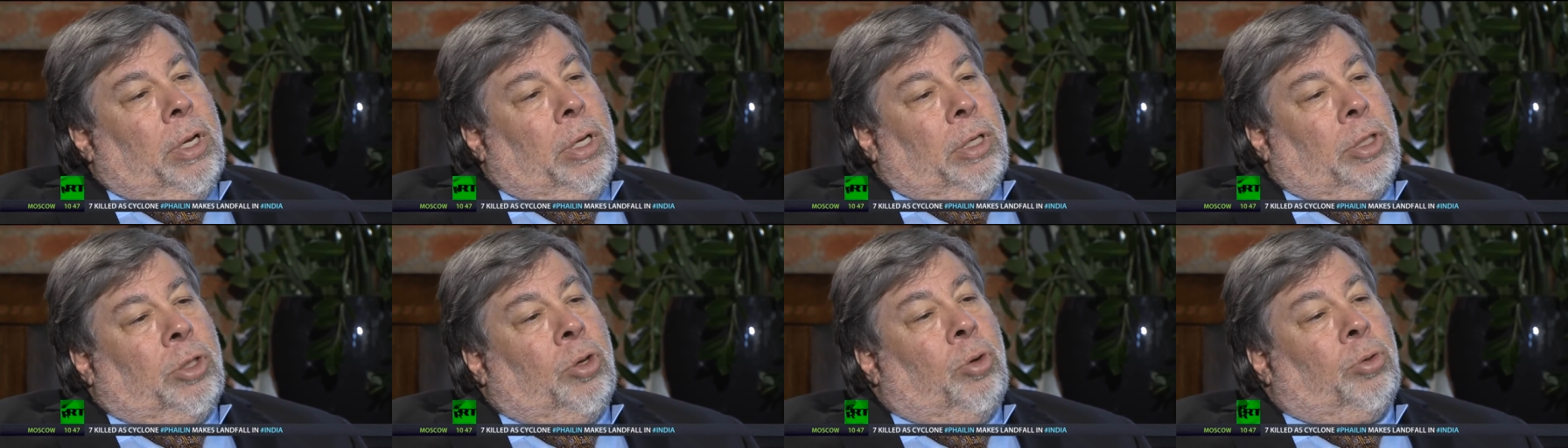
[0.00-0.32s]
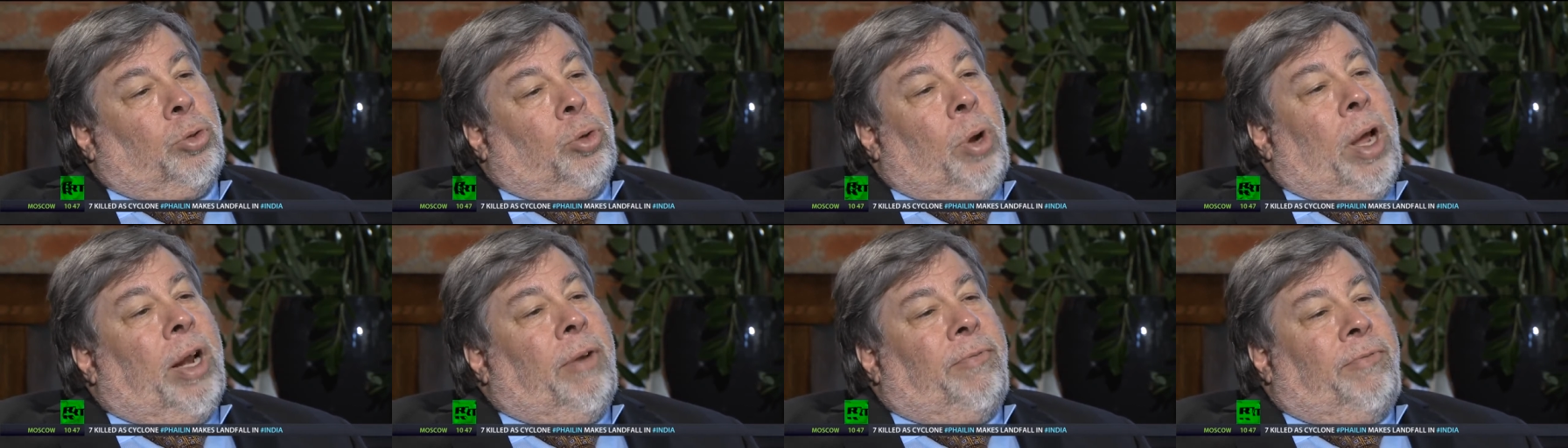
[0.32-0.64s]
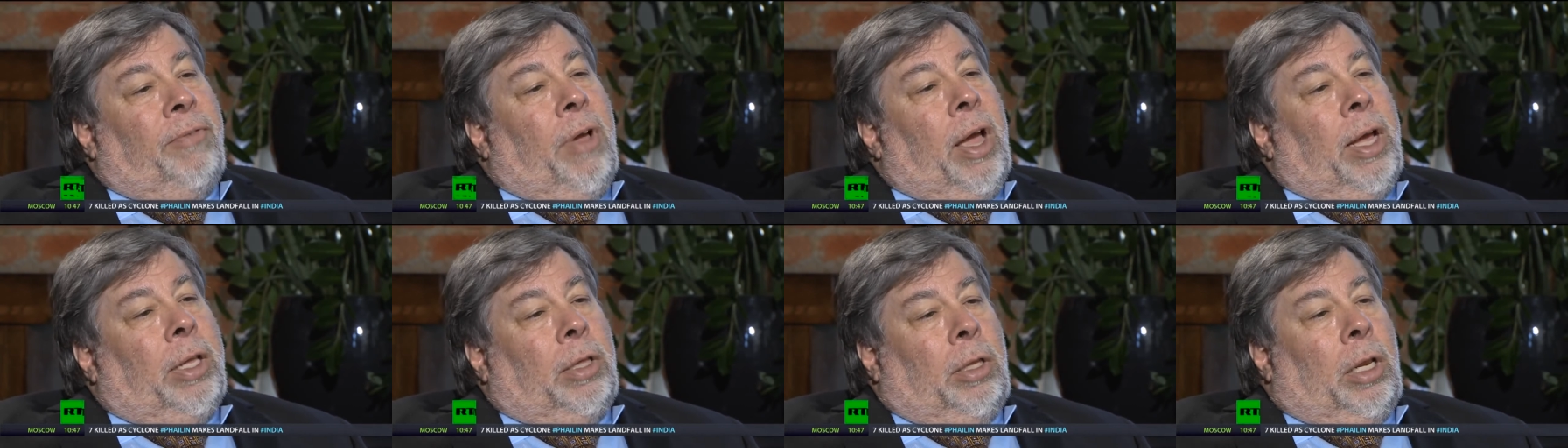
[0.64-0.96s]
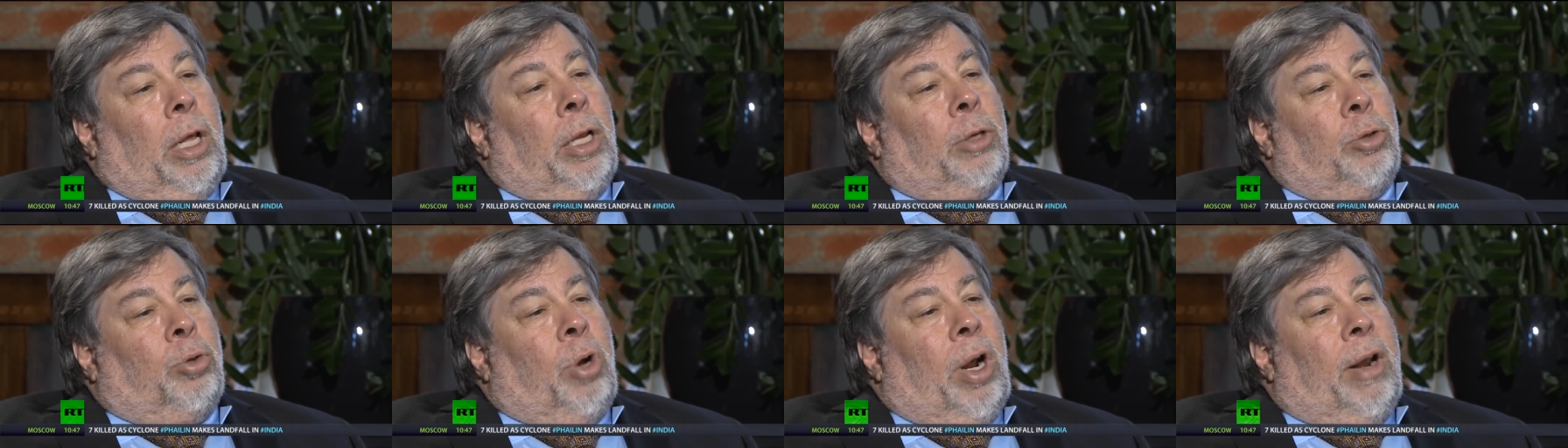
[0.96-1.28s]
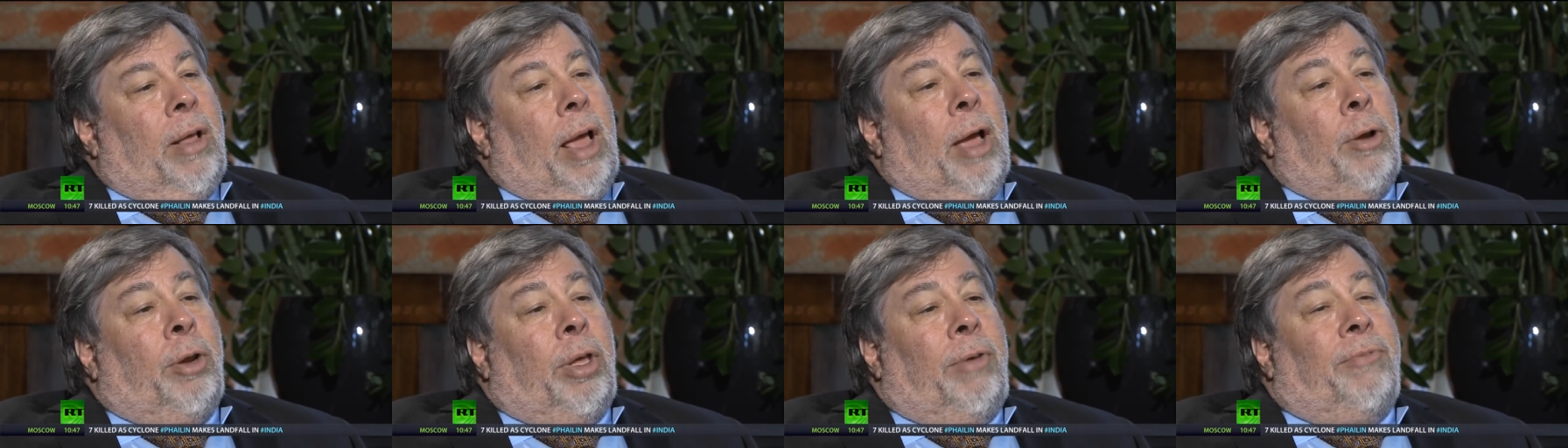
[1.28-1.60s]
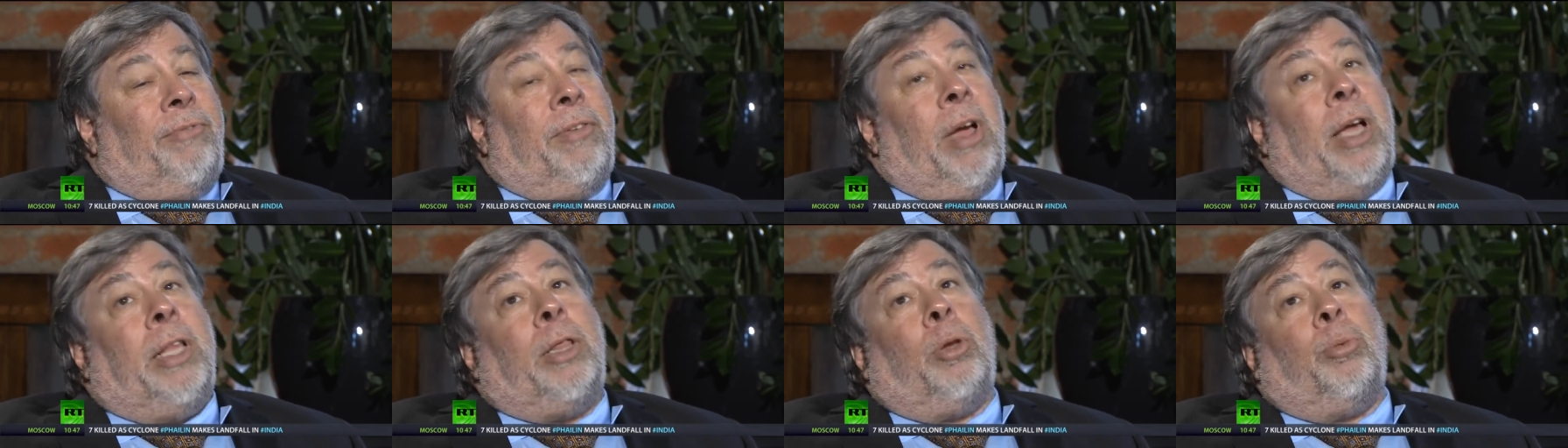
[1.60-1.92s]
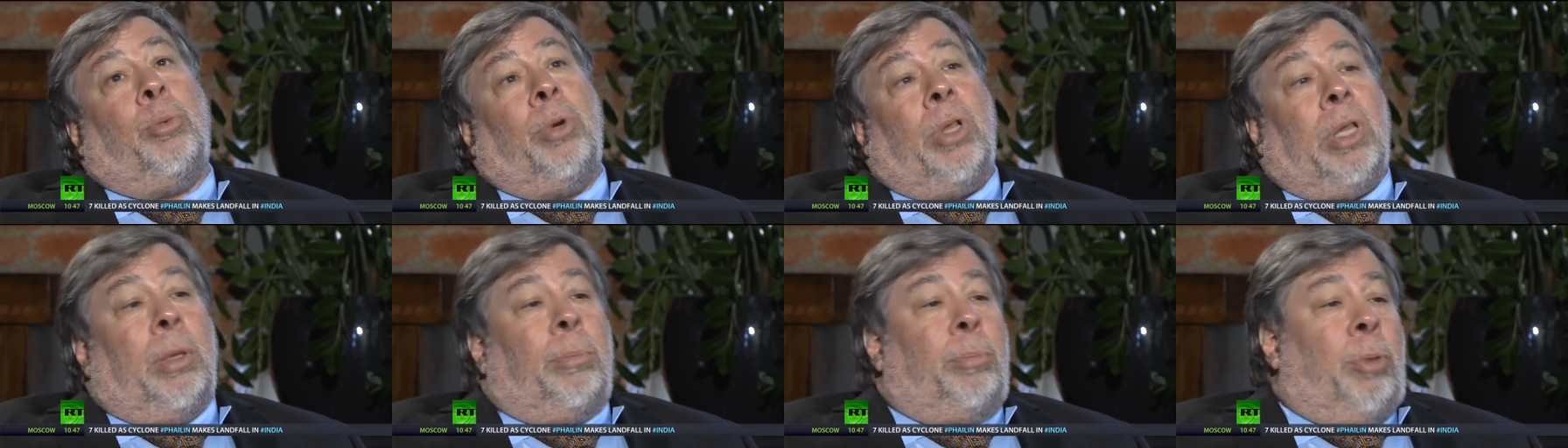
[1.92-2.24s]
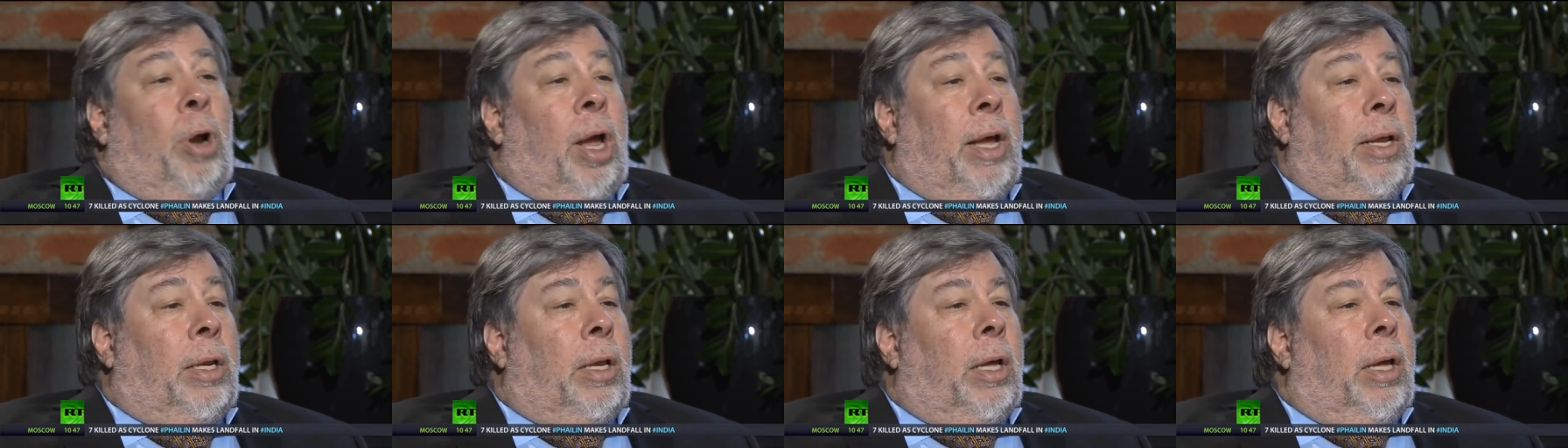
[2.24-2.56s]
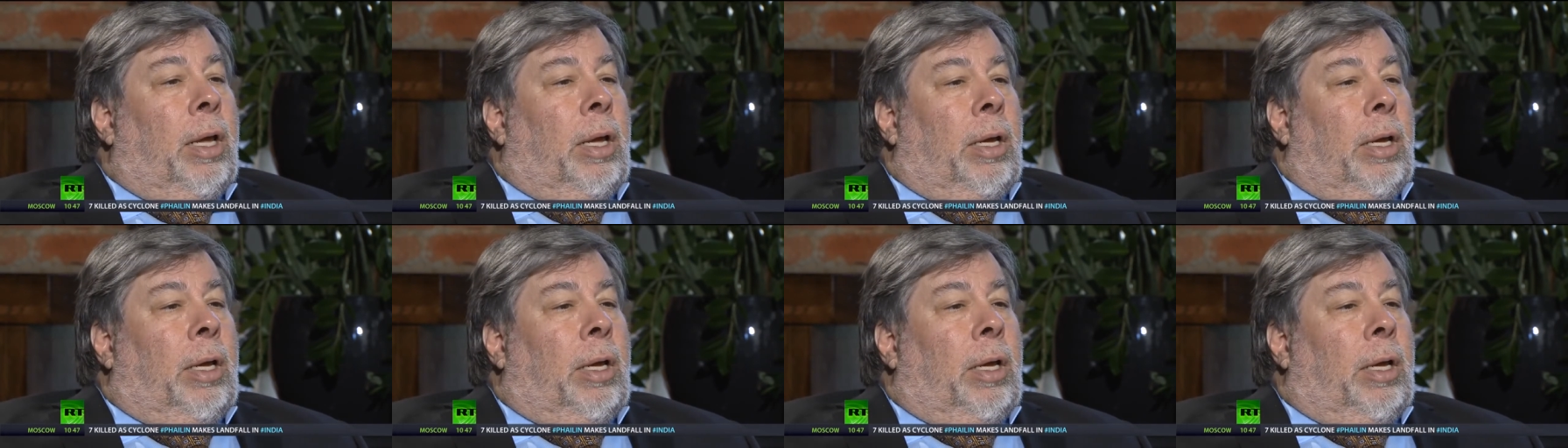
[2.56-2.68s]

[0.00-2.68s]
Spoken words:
So how do you find the really bright,